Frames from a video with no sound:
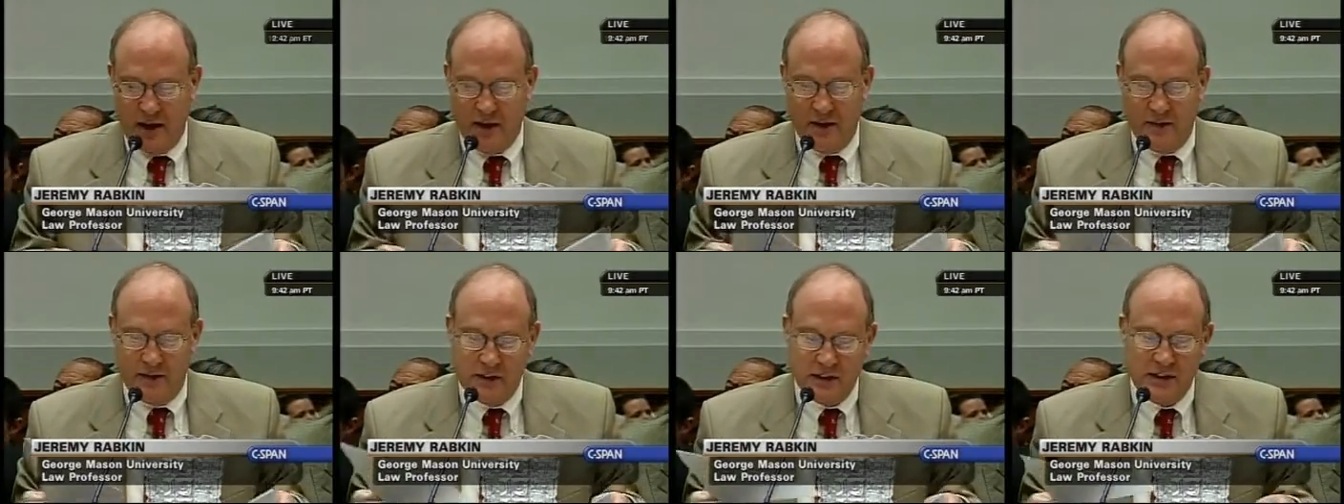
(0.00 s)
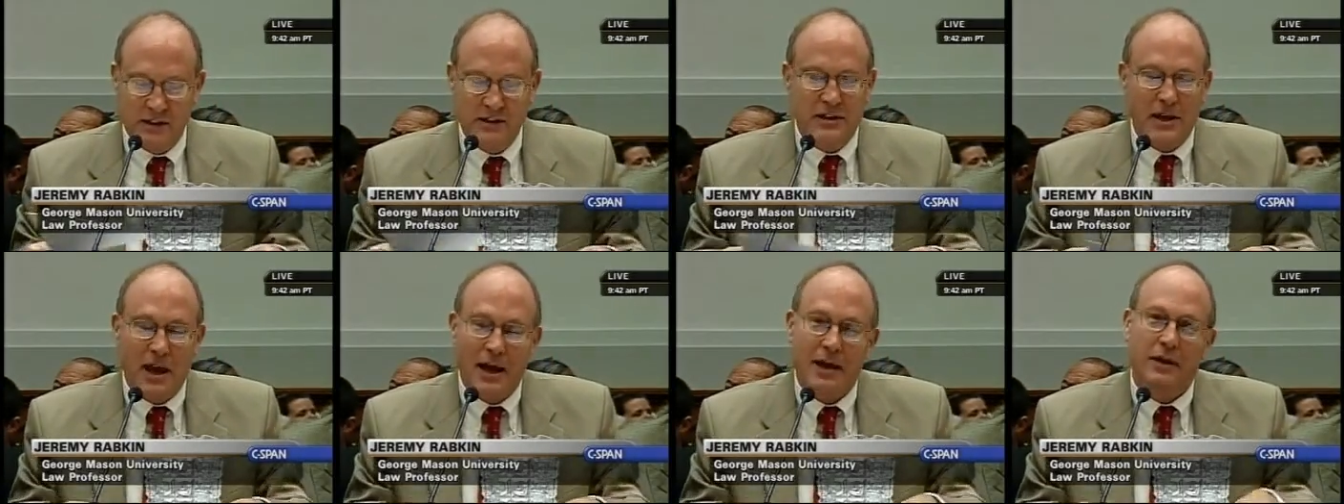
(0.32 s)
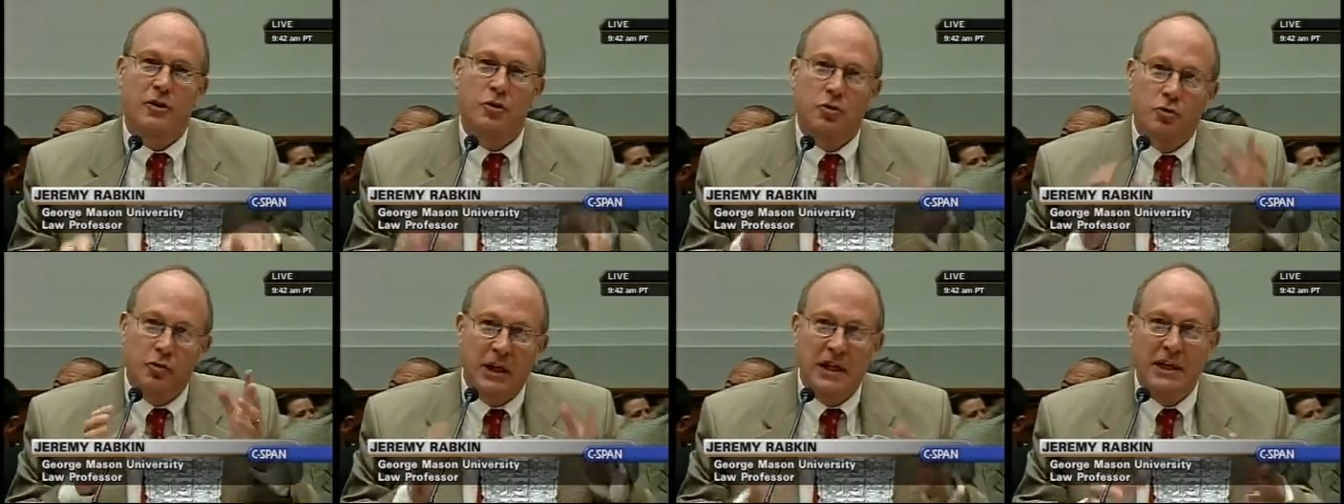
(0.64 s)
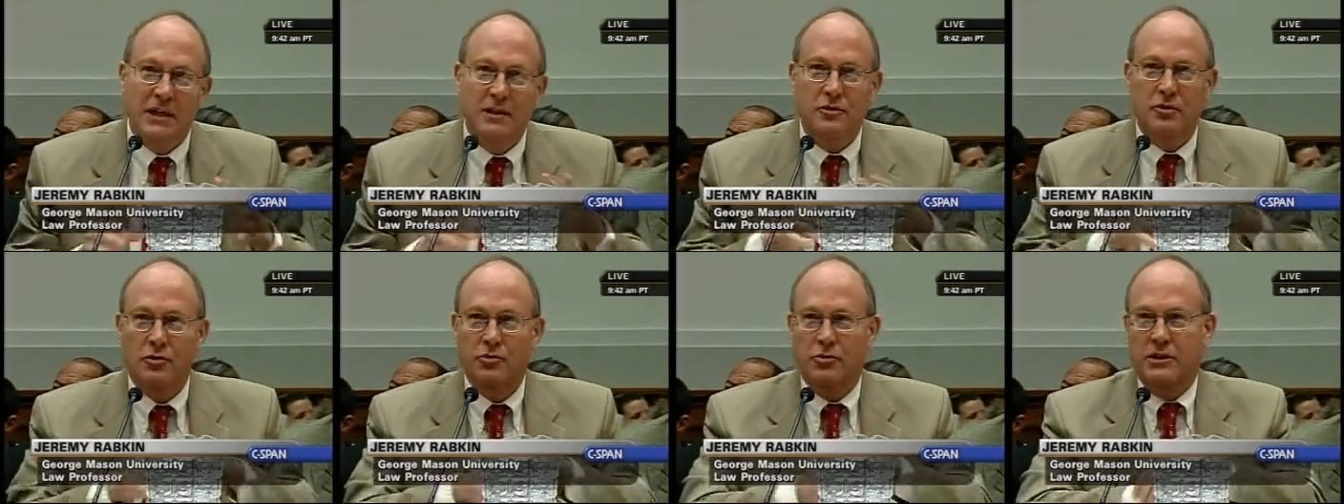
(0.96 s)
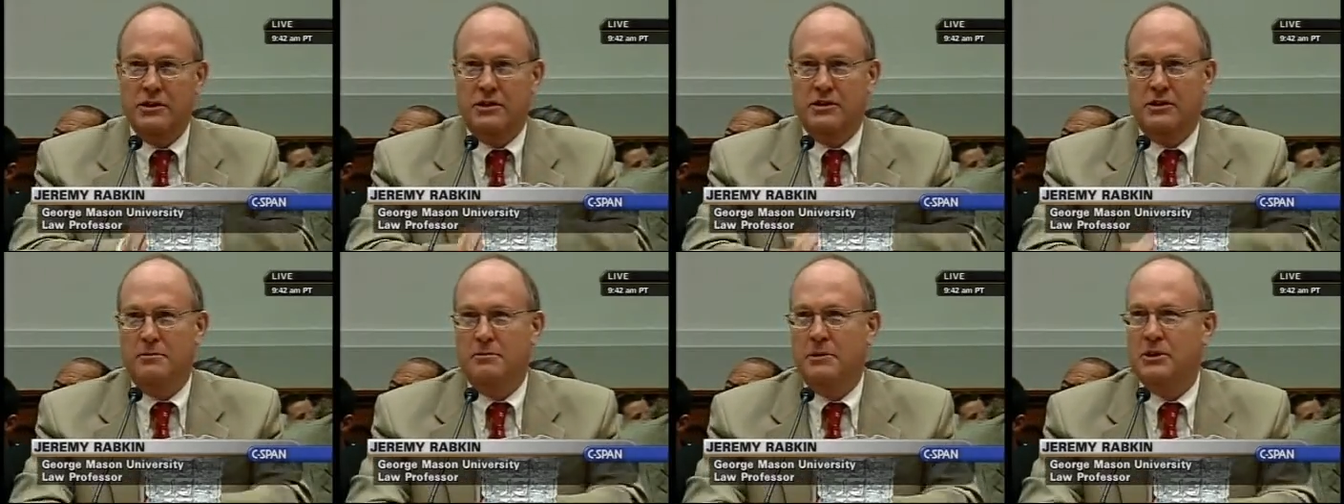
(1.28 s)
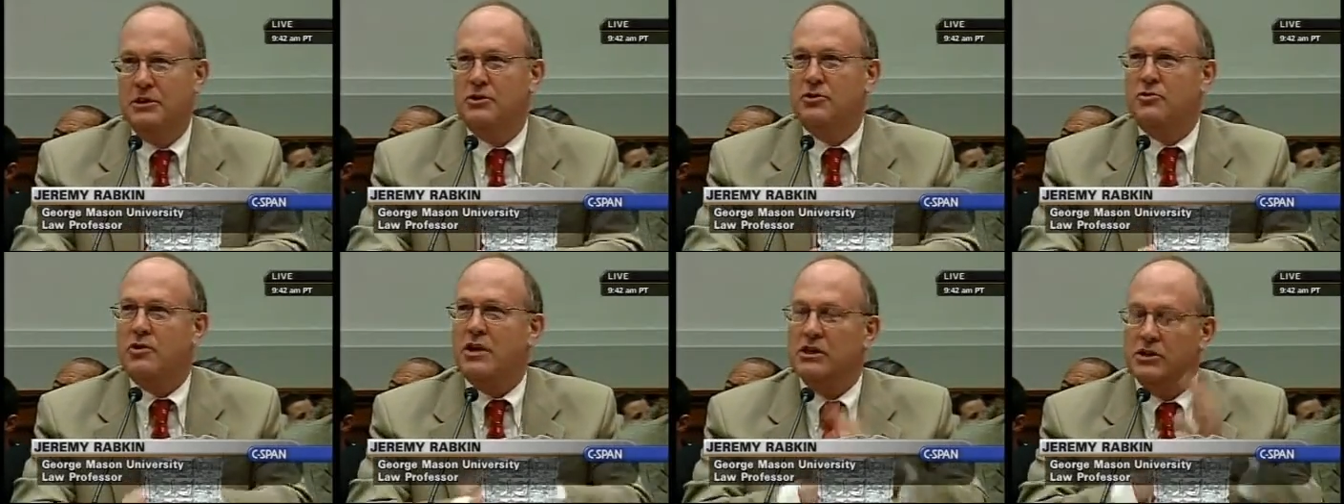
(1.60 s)
this is not unique to this
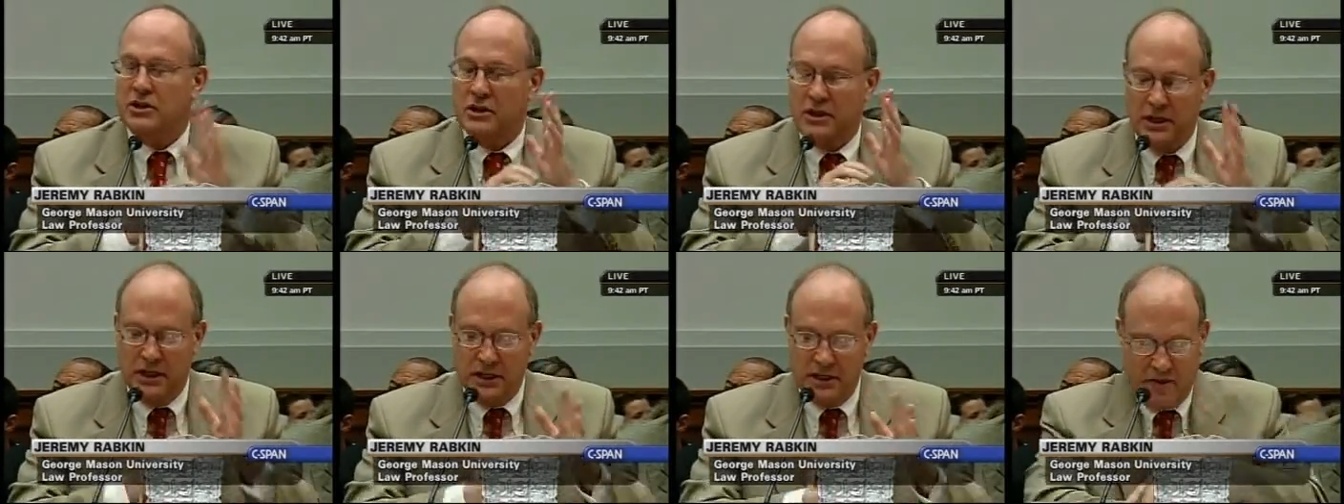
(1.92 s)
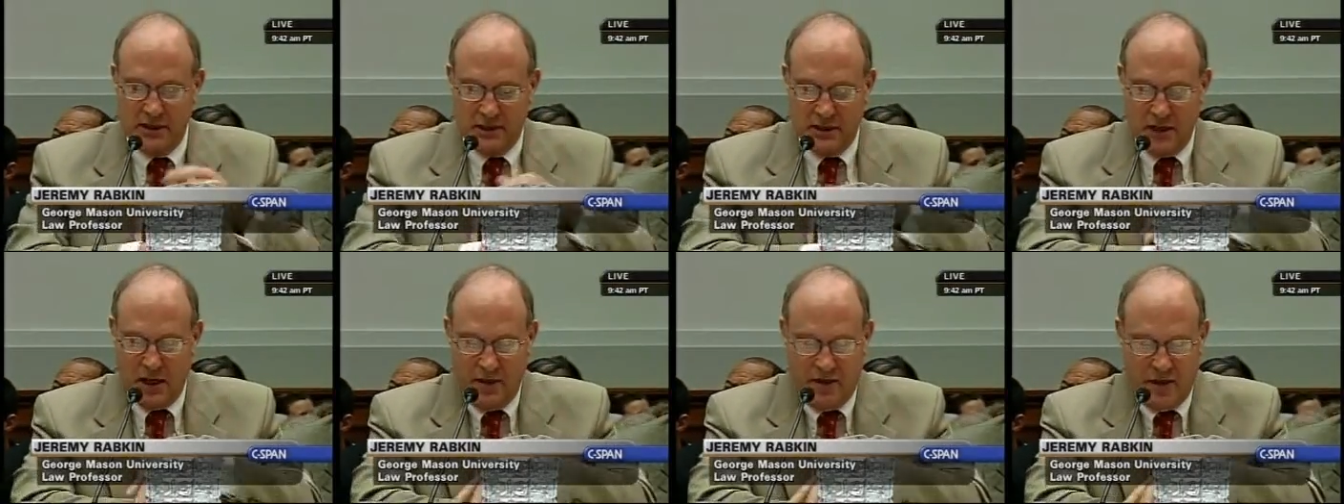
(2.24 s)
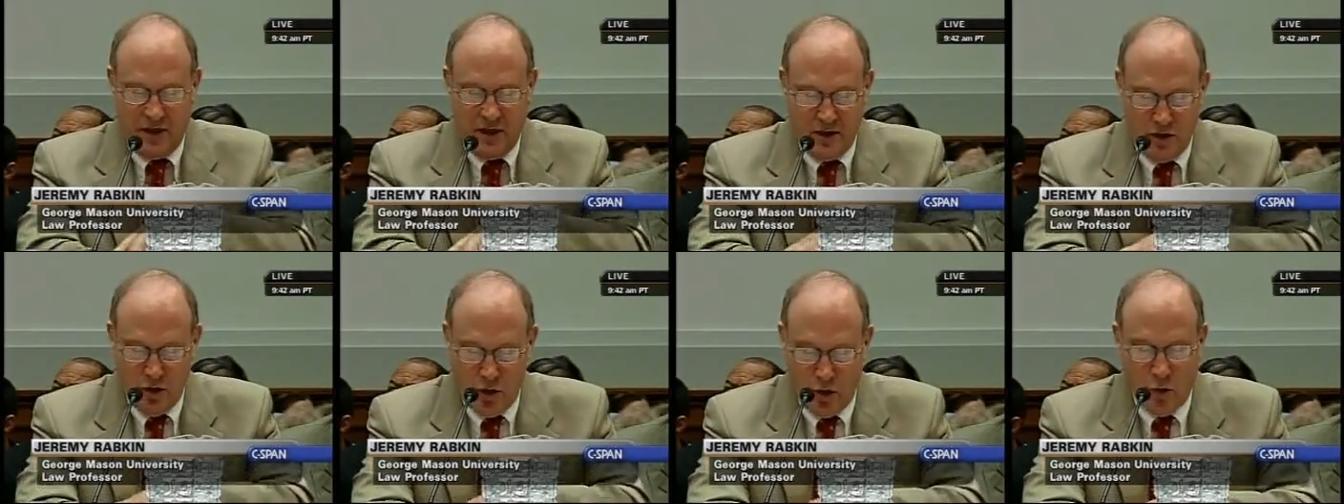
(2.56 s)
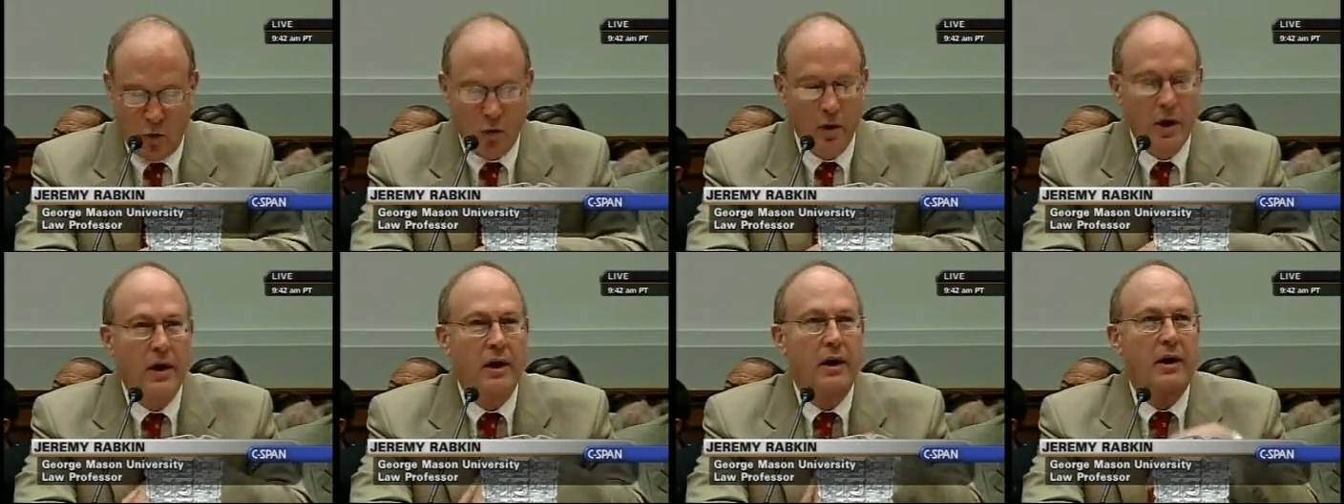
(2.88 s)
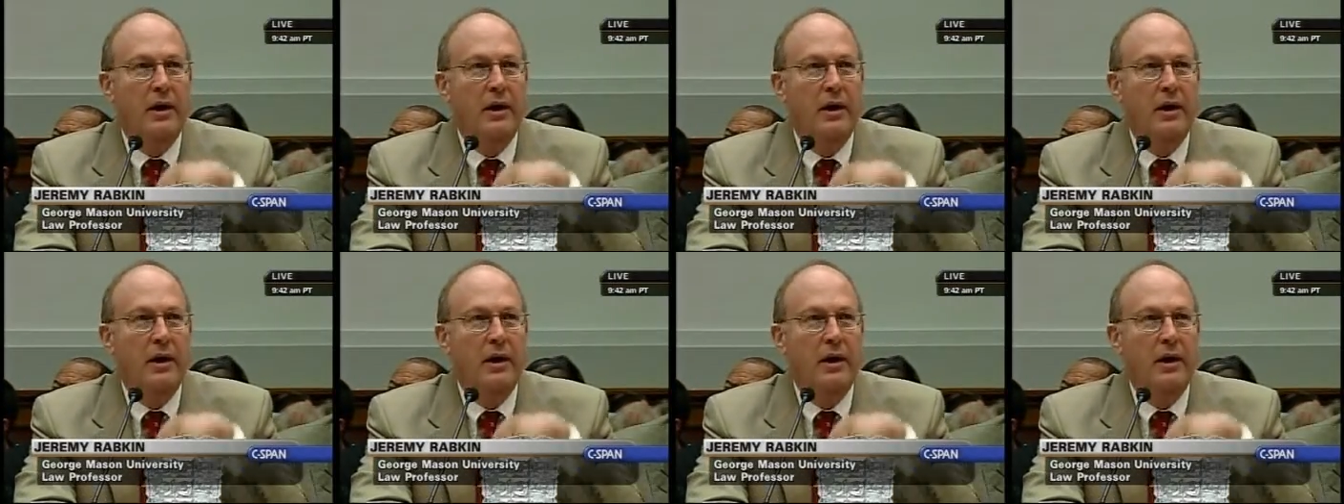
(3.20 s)
administration. It is nothing new.